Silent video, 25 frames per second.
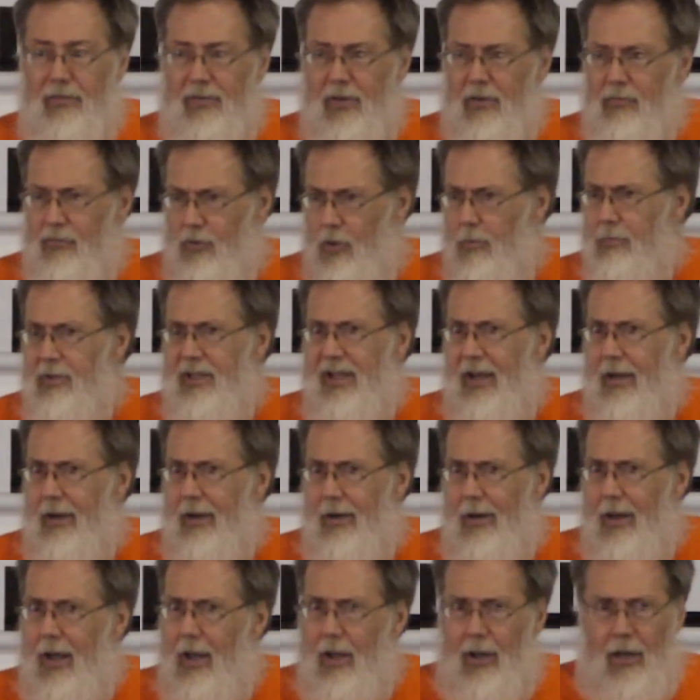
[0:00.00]
I think from
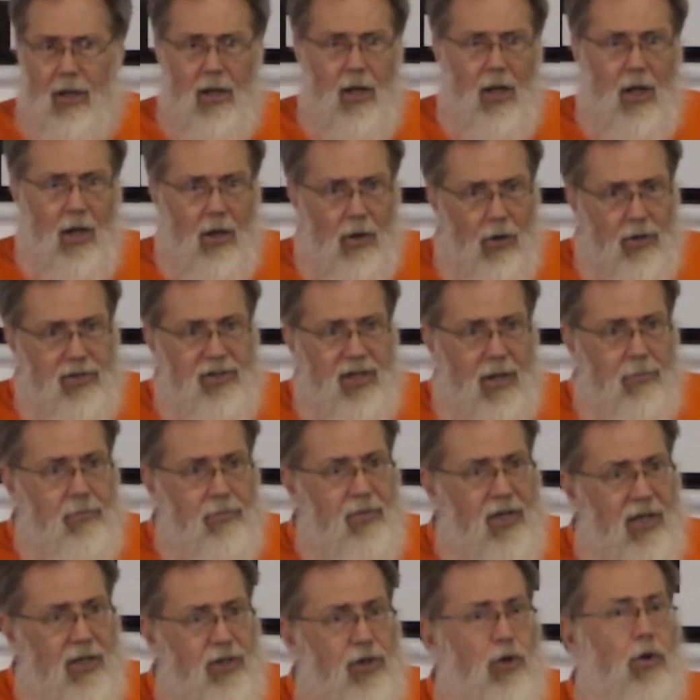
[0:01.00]
Guerlain or
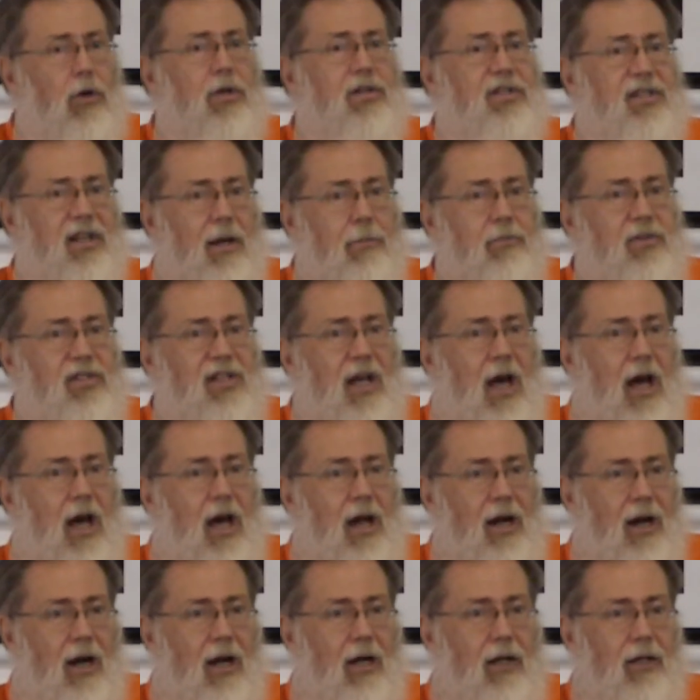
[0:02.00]
something, is called
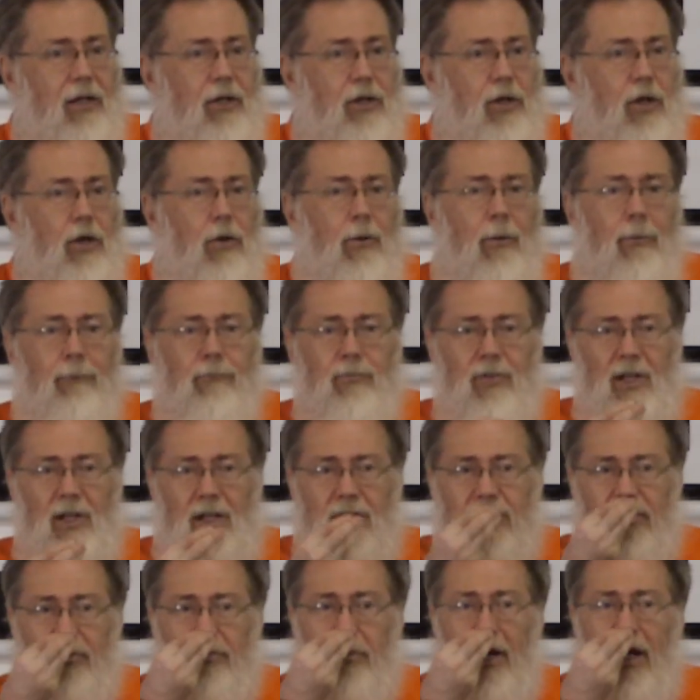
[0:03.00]
samsara.
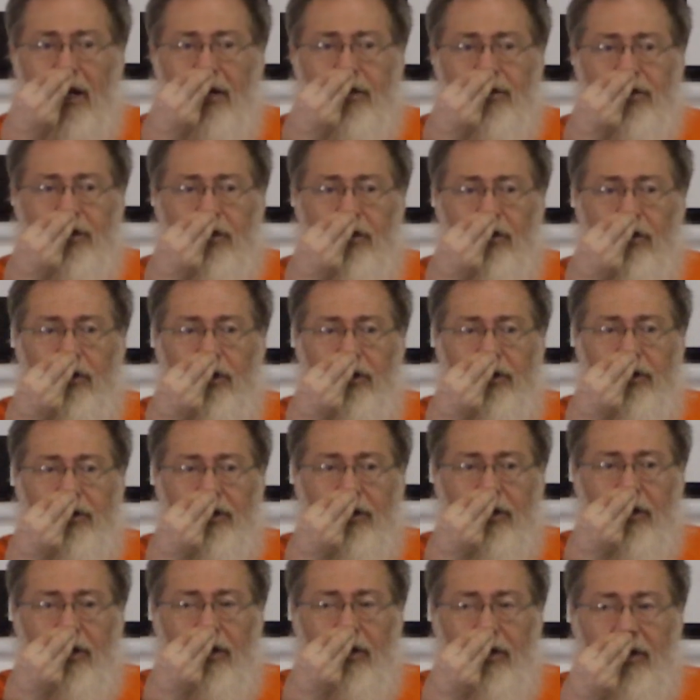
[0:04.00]
It smells good.
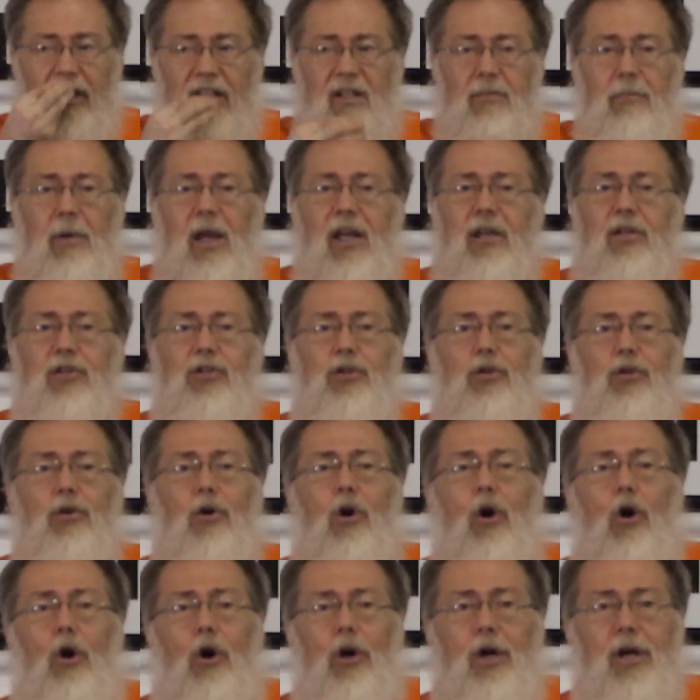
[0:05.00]
It makes you
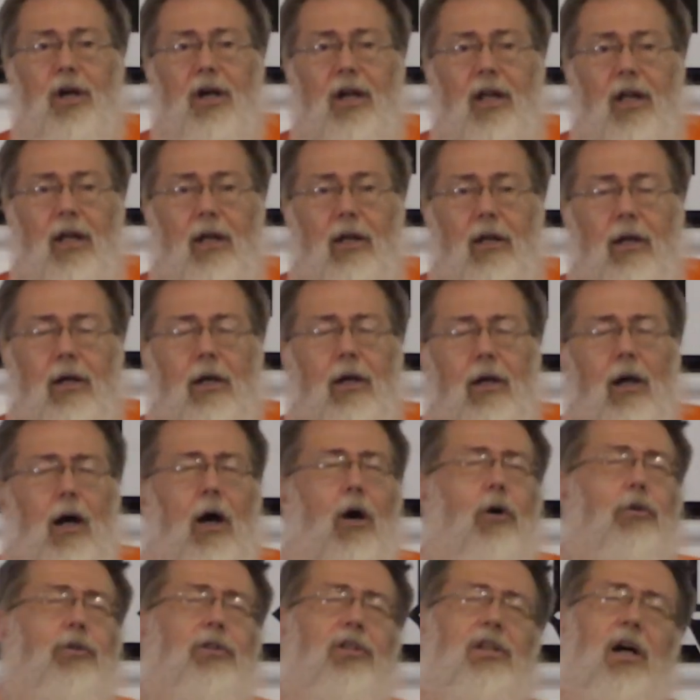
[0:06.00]
horny.
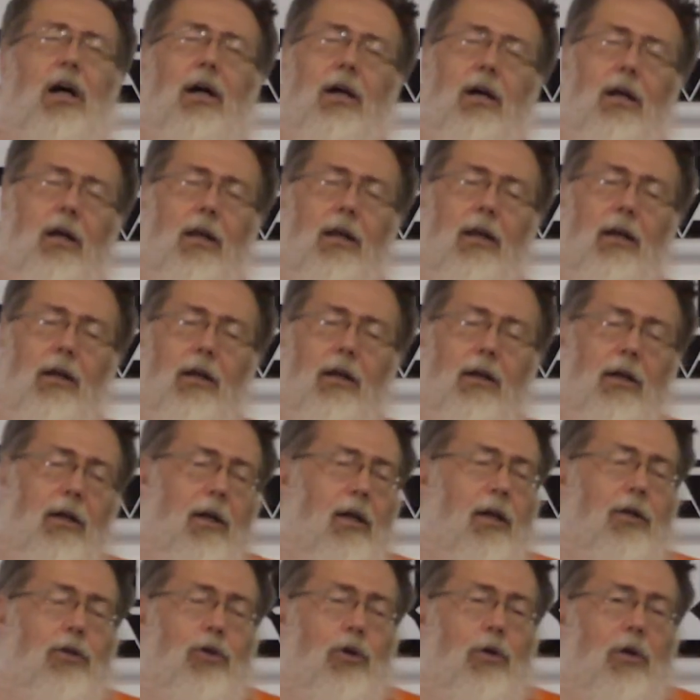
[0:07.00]
Oh, darling,
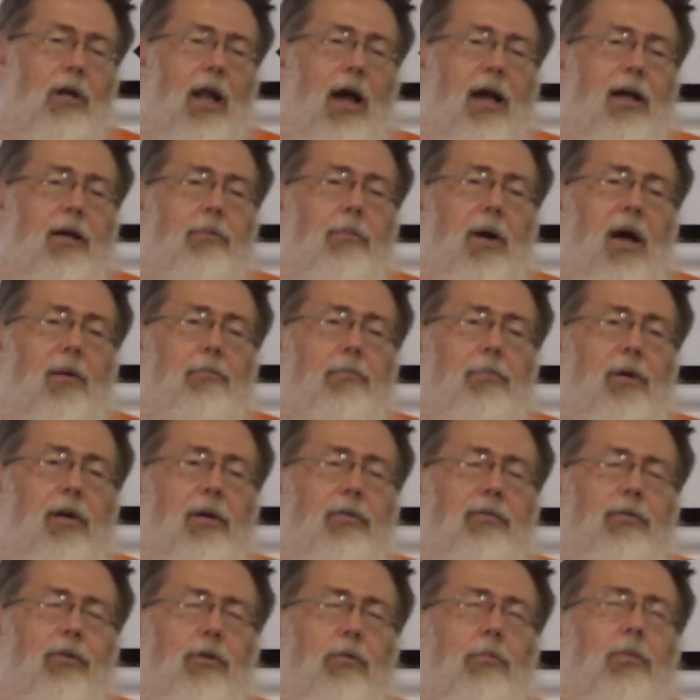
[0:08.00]
you like my
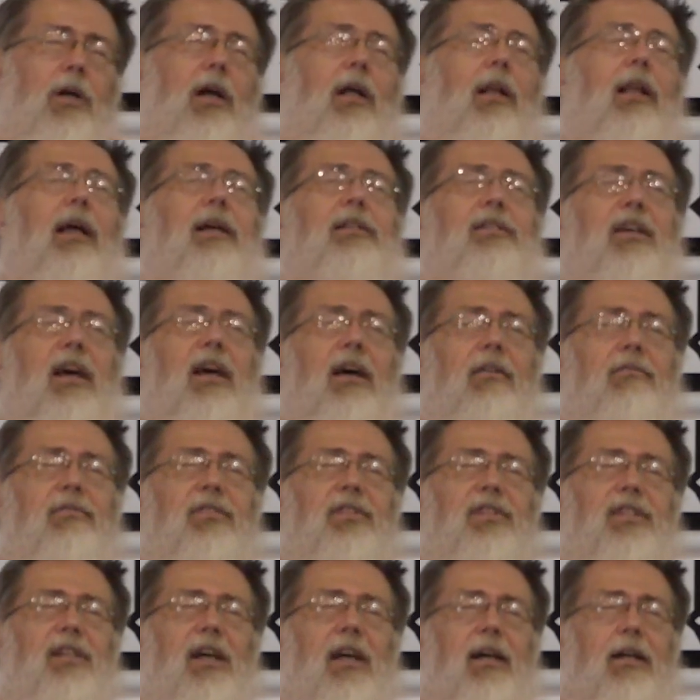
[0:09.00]
perfume? Let's have
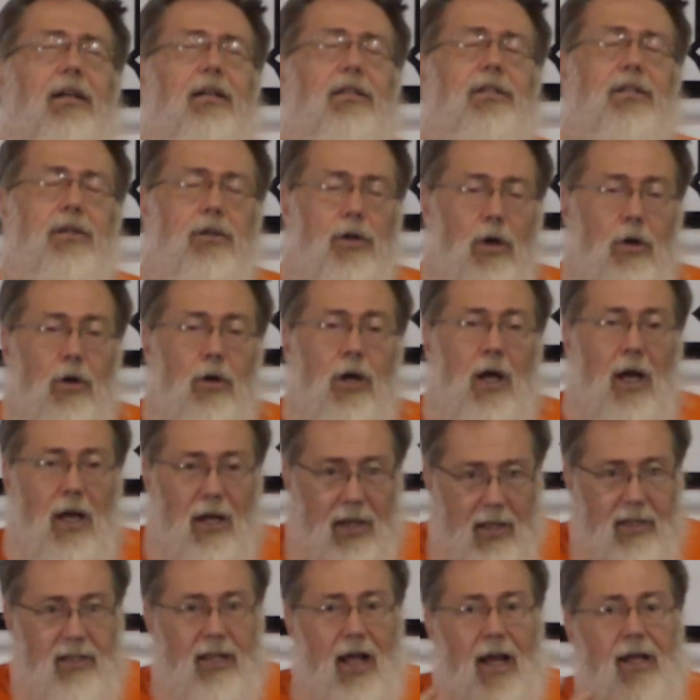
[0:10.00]
sex.
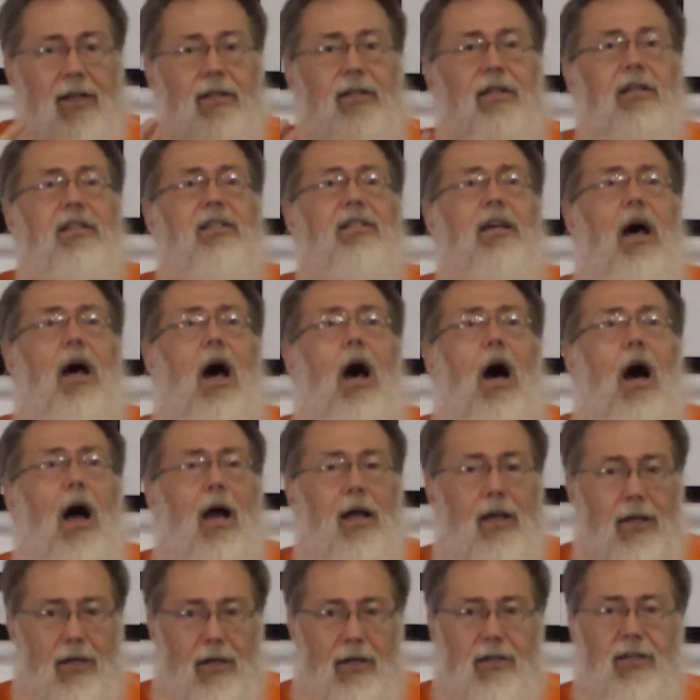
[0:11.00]
It's like
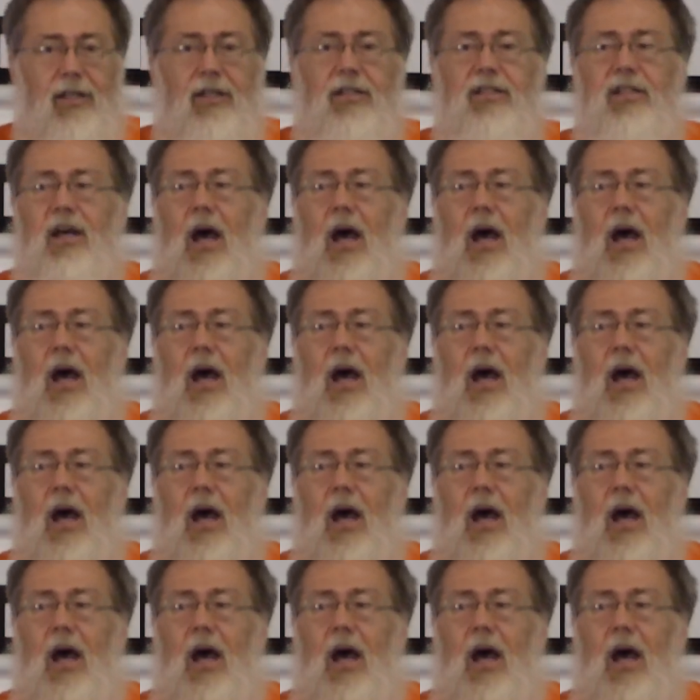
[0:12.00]
desire,